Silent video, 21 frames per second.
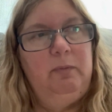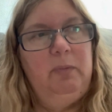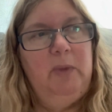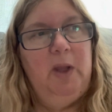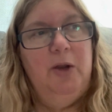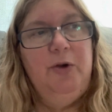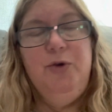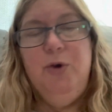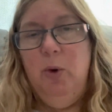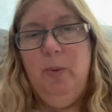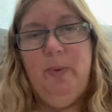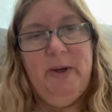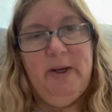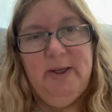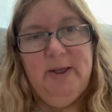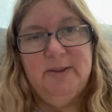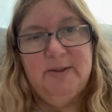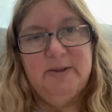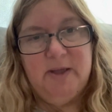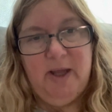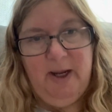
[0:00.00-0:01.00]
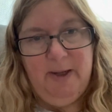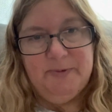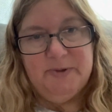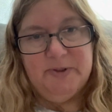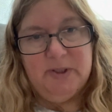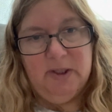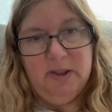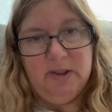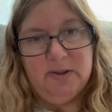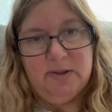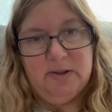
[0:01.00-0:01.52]
Nobody escapes
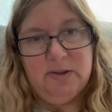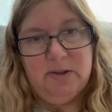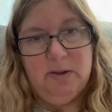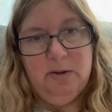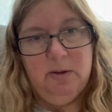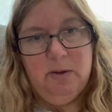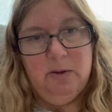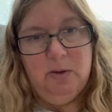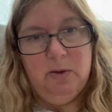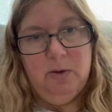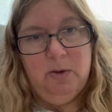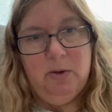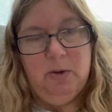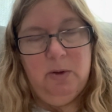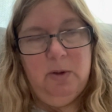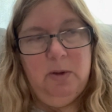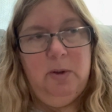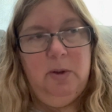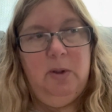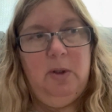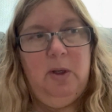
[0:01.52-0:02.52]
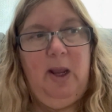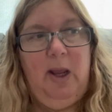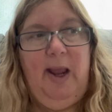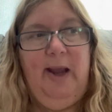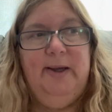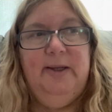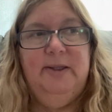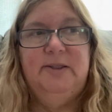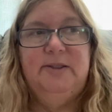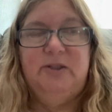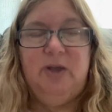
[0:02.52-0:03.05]
this. And
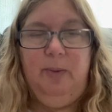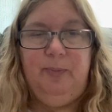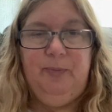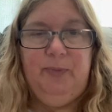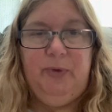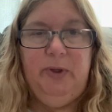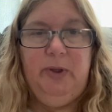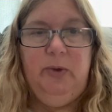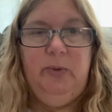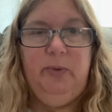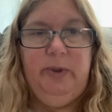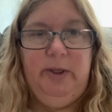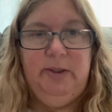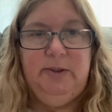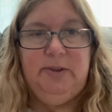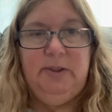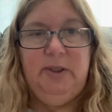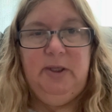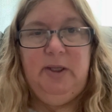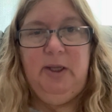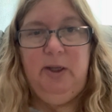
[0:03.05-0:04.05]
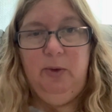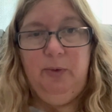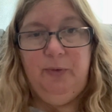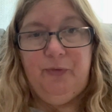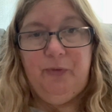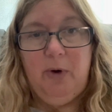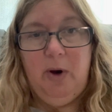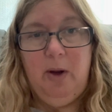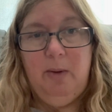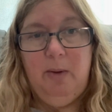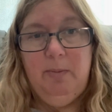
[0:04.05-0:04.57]
it's something you need to heal
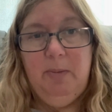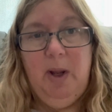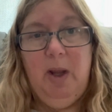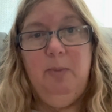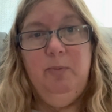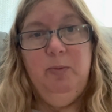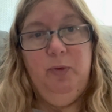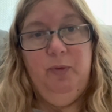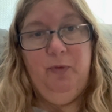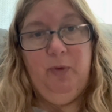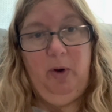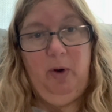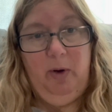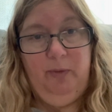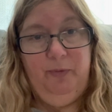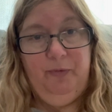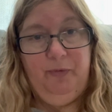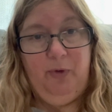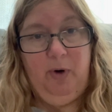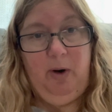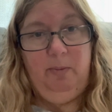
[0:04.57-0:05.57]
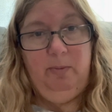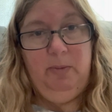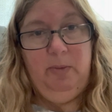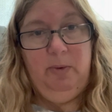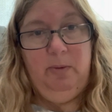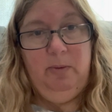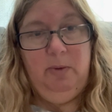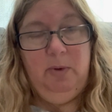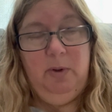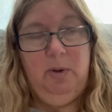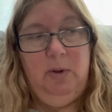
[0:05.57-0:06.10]
from and move on from.
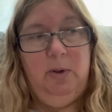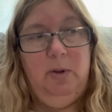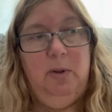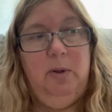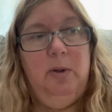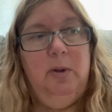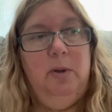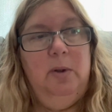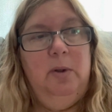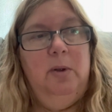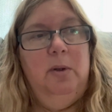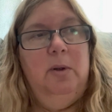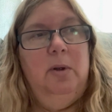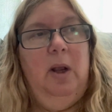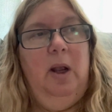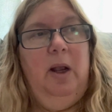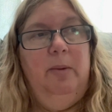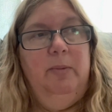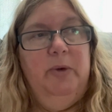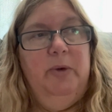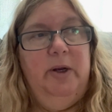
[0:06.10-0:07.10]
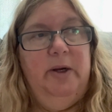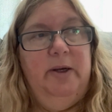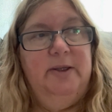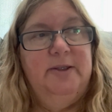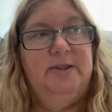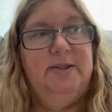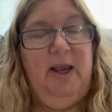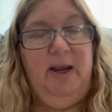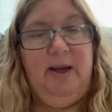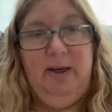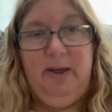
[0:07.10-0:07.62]
I'm going to
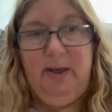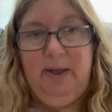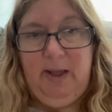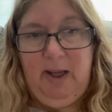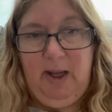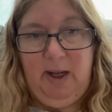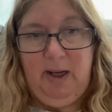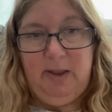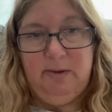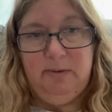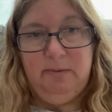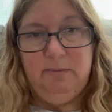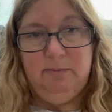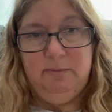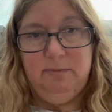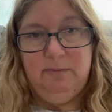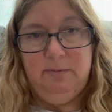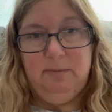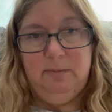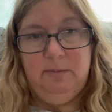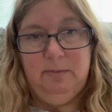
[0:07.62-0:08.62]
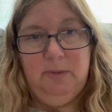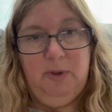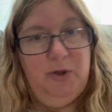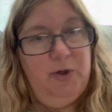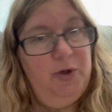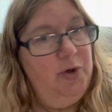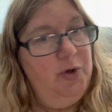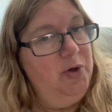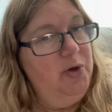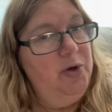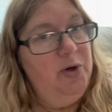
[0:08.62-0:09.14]
say it again.
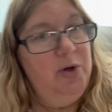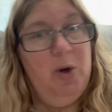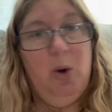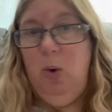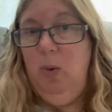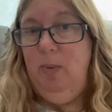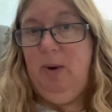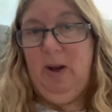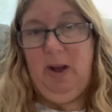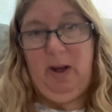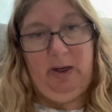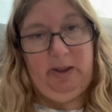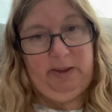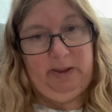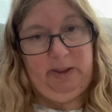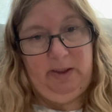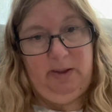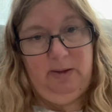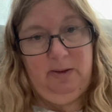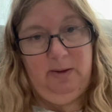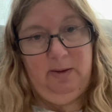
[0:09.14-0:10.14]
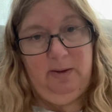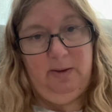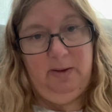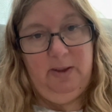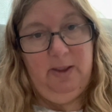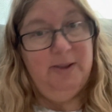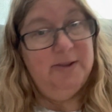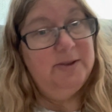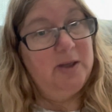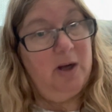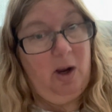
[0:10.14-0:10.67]
Nobody
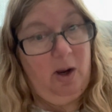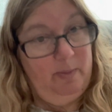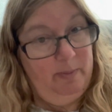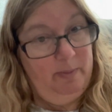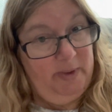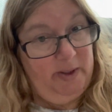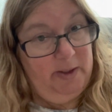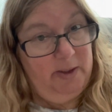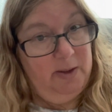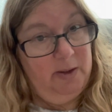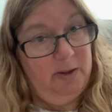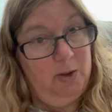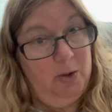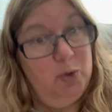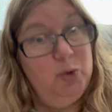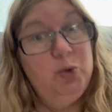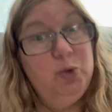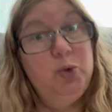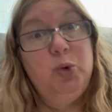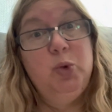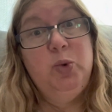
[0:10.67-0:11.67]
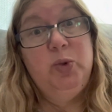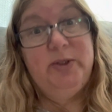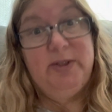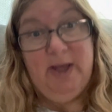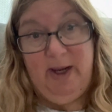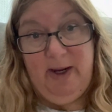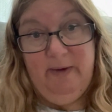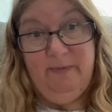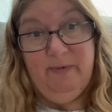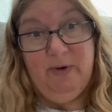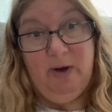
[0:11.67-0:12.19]
is coming to
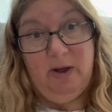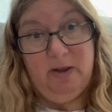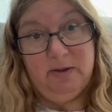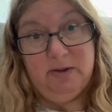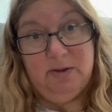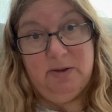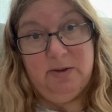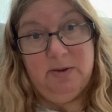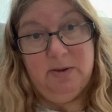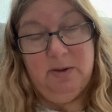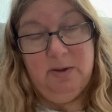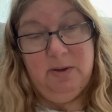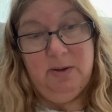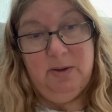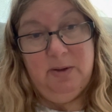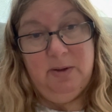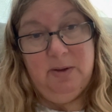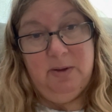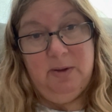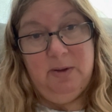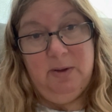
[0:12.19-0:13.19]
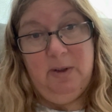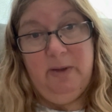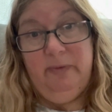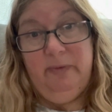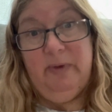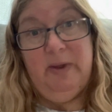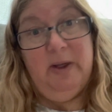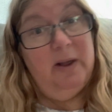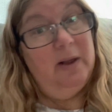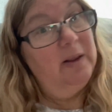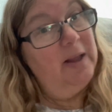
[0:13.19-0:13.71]
save us.
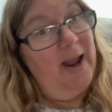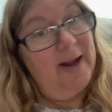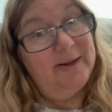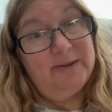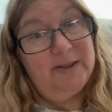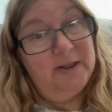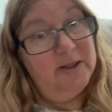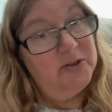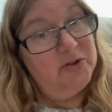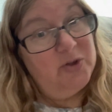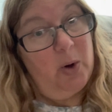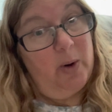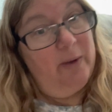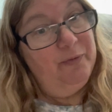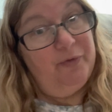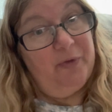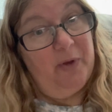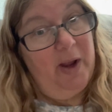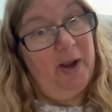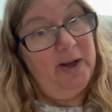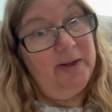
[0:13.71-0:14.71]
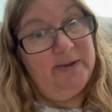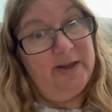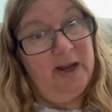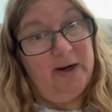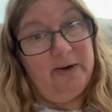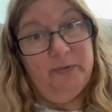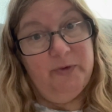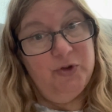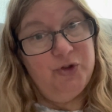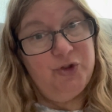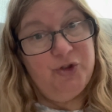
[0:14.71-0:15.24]
The Galactics aren't flying down
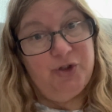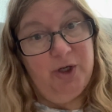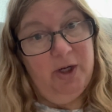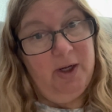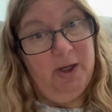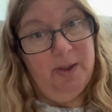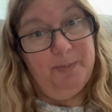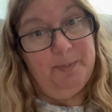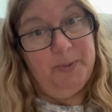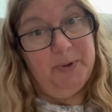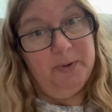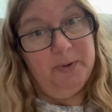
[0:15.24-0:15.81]
in their ship.